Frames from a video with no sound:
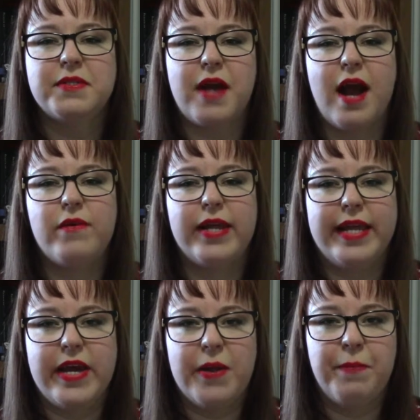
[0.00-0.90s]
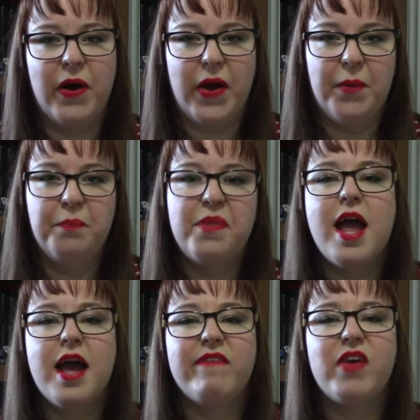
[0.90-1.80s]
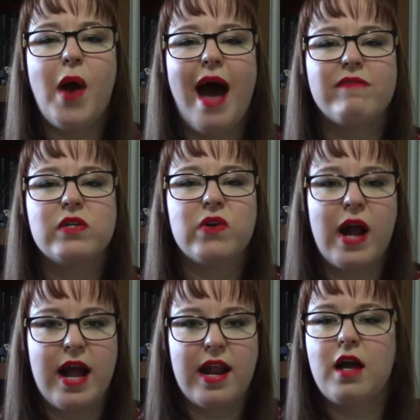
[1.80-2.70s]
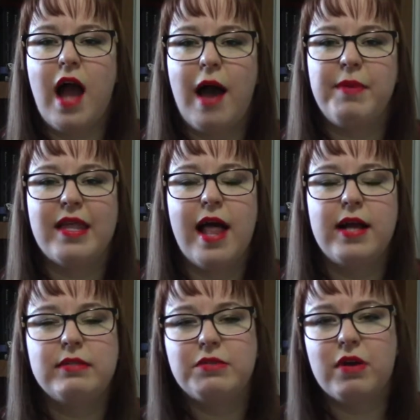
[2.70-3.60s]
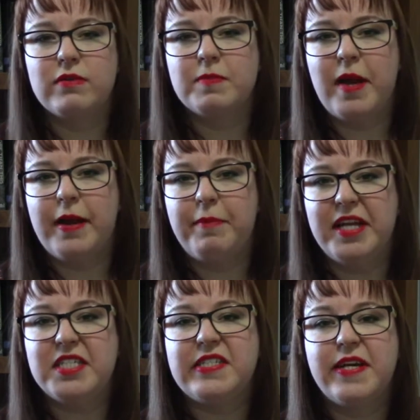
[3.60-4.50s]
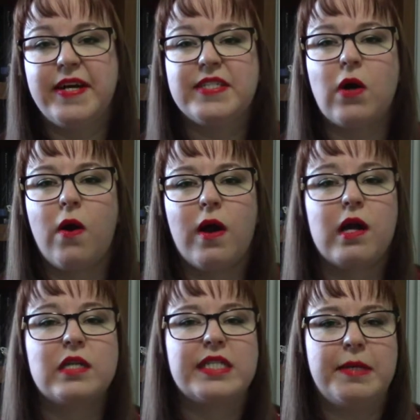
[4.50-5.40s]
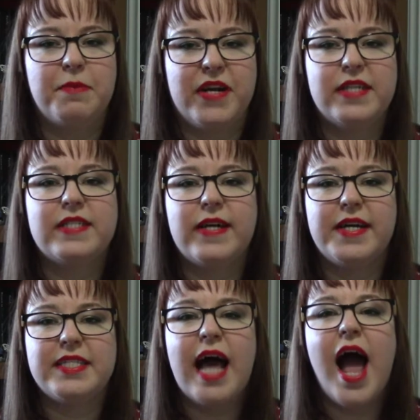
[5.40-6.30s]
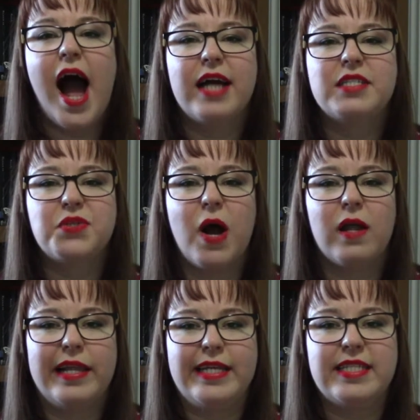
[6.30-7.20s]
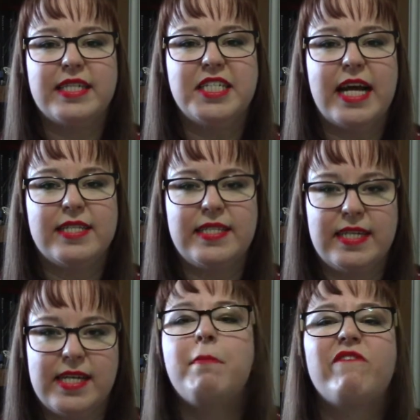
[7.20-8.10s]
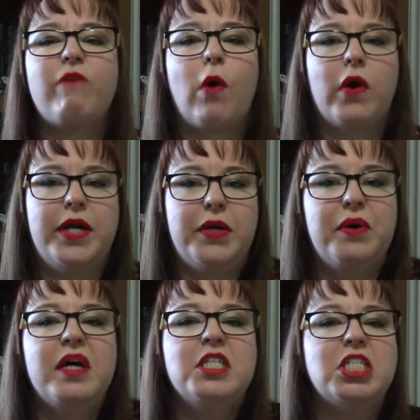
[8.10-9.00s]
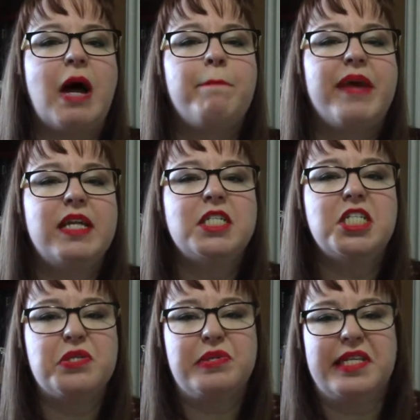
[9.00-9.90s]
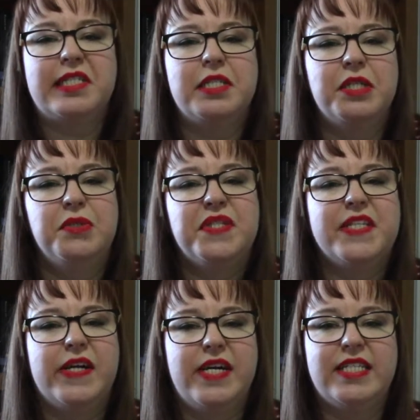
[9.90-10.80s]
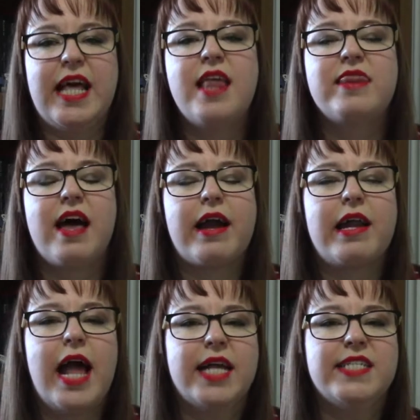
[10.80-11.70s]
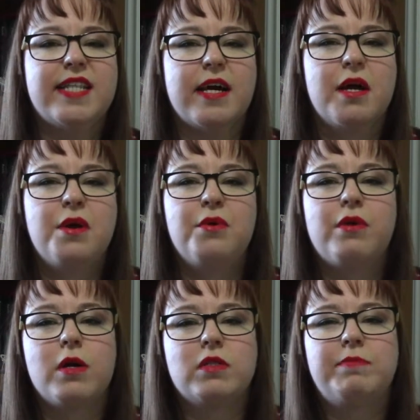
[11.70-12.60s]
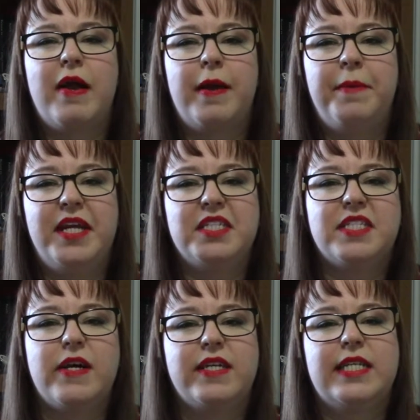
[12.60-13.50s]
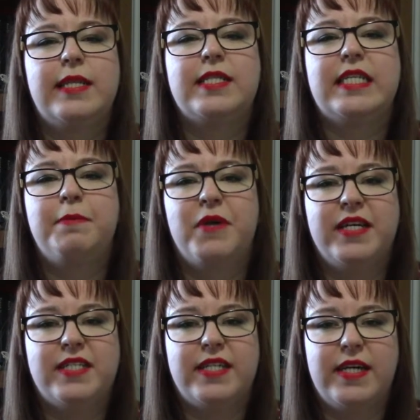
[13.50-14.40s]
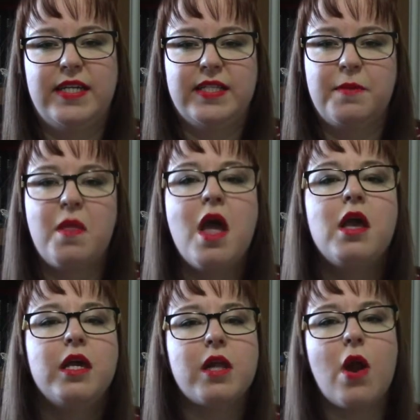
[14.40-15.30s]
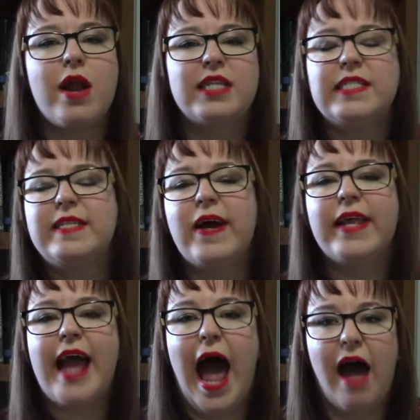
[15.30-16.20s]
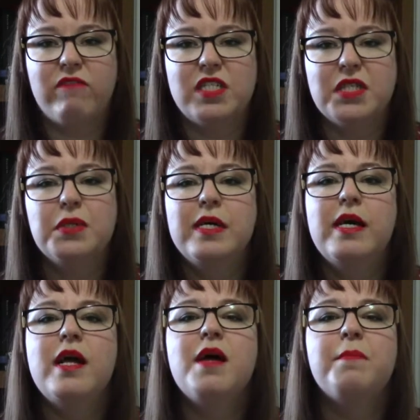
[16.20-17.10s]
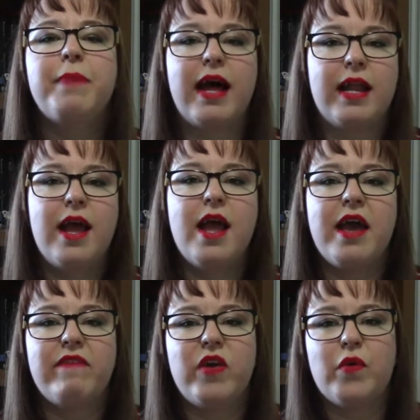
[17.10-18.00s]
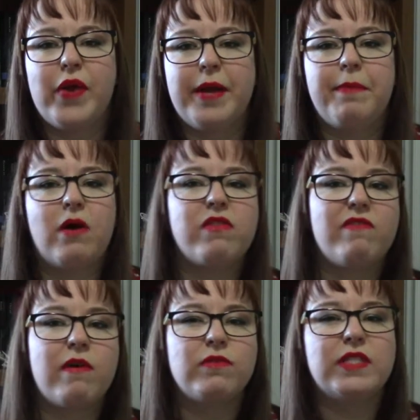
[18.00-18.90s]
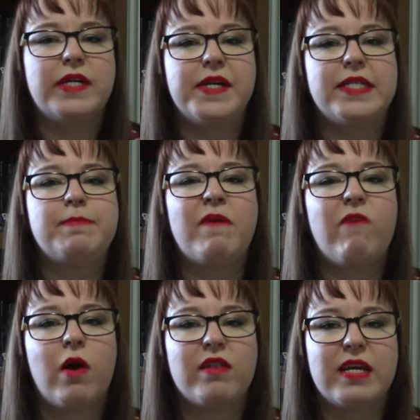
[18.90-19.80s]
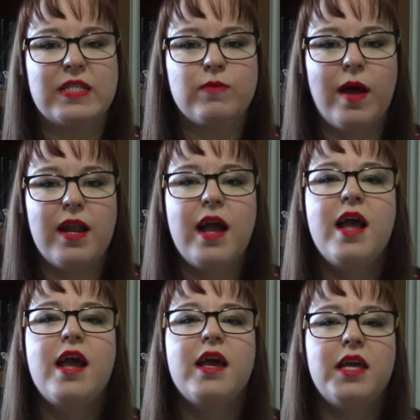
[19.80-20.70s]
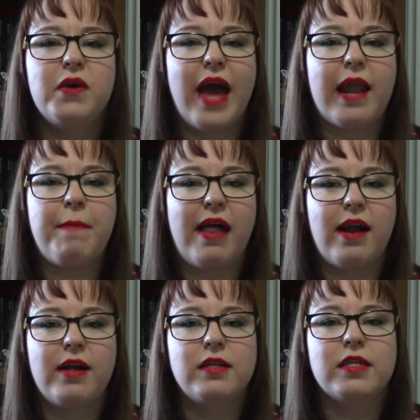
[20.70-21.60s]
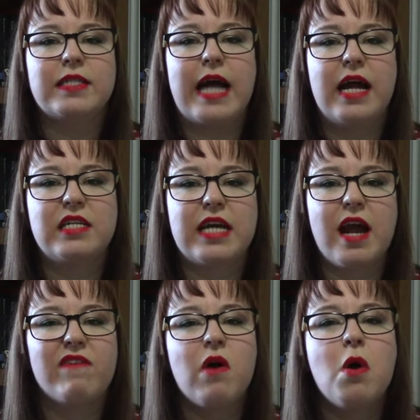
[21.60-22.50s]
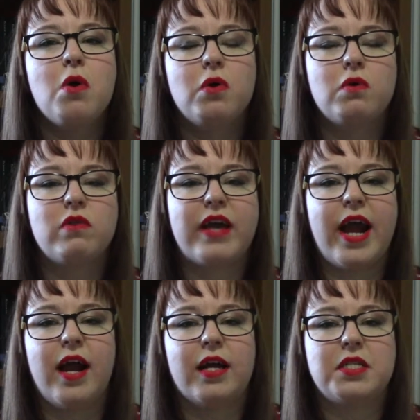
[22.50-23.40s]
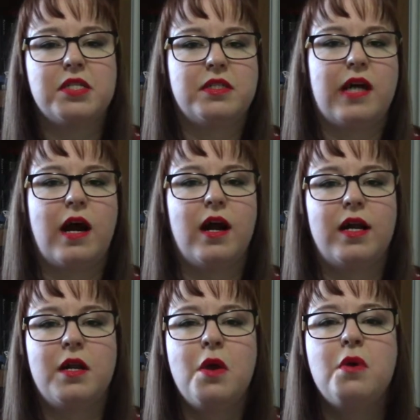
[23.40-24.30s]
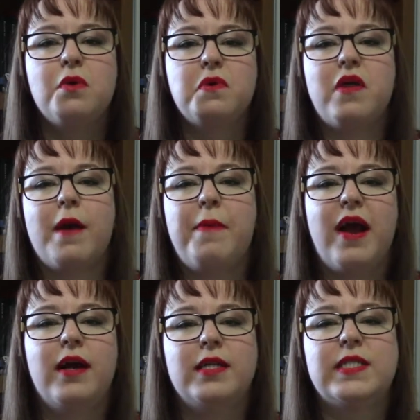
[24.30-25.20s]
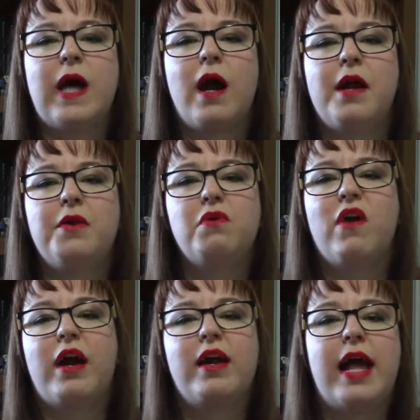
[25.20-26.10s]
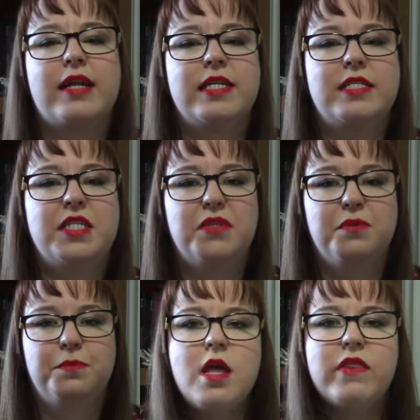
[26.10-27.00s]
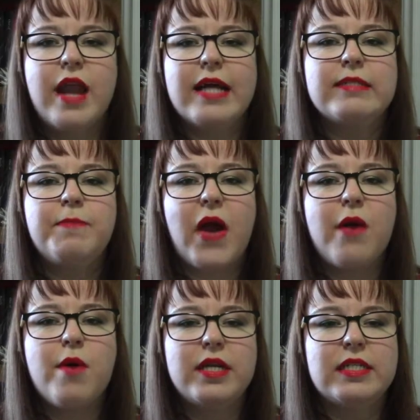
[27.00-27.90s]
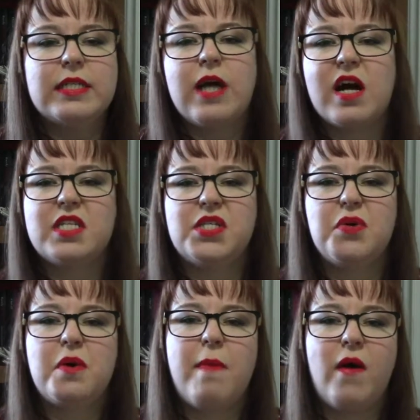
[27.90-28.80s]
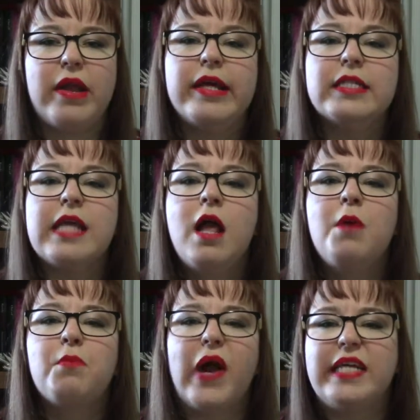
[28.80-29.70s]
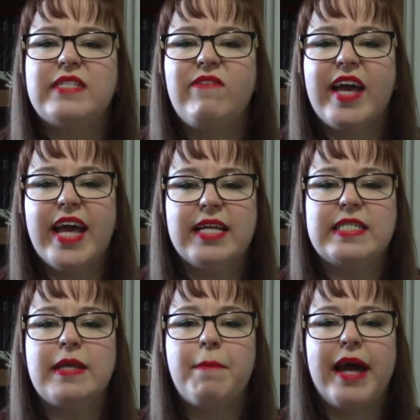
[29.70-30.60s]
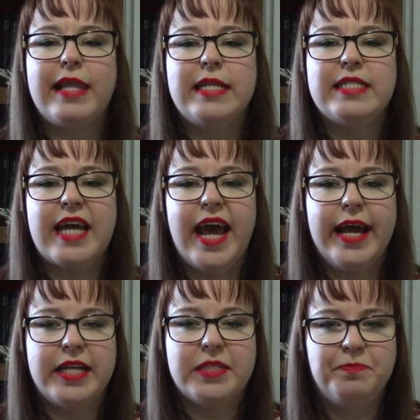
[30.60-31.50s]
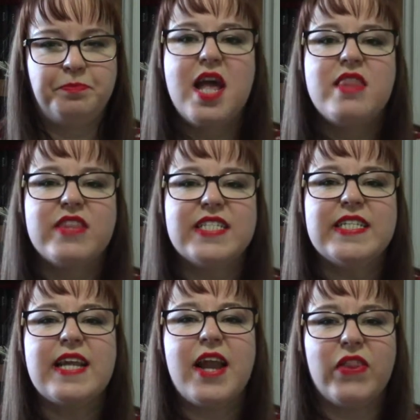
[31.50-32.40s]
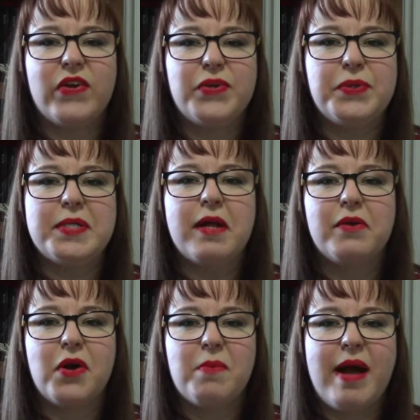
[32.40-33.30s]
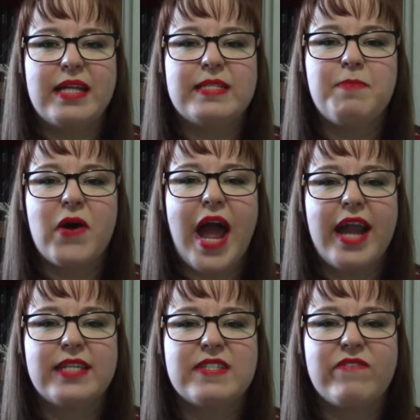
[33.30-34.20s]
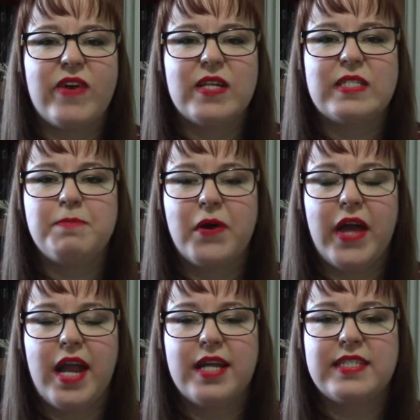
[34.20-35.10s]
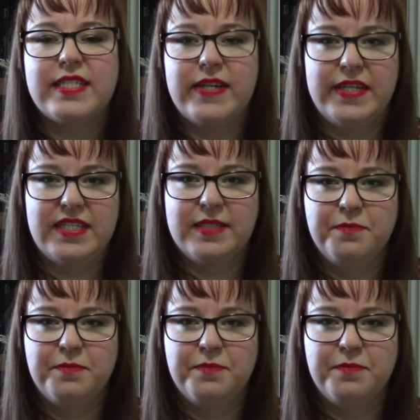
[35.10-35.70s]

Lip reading: a really good book. If you haven't read Abbi Glines' Rosemary Beach series or her Seabreeze series, I strongly suggest it before you jump into this new series that connects the Rosemary Beach series and the Seabreeze series. You don't necessarily have to, but if you read both of those series before this one, you get a better understanding of who the characters are and who their parents are and who they're connected to. The next book I wanted to talk to you about is Price of a Kiss by Linda Cage. This is another new adult romance book, and it's the first book in a series.